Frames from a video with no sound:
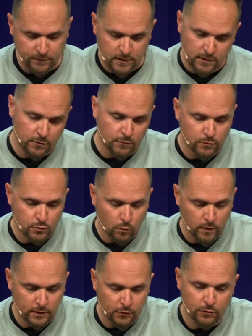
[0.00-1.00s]
15 through
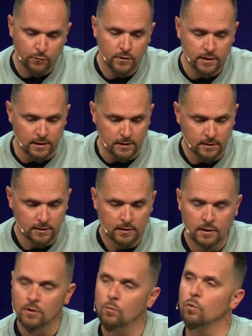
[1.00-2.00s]
23,
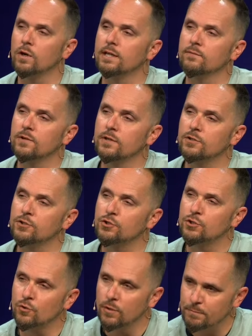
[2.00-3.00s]
we're given a
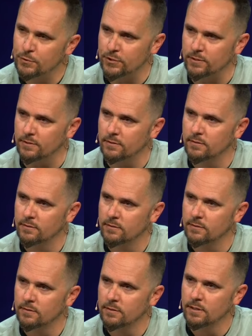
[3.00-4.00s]
description
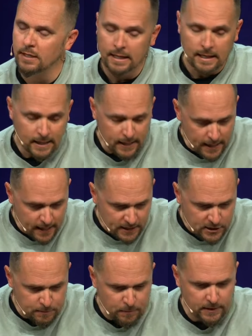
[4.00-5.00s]
an
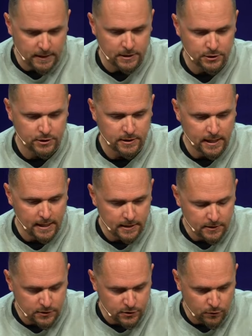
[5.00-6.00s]
explanation and
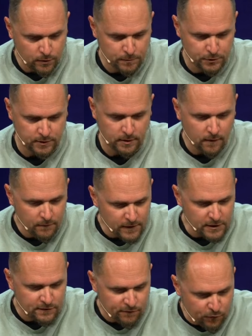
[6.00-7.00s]
a description of
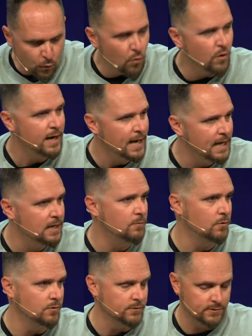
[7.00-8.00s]
these four
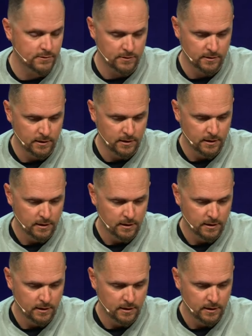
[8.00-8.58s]
animals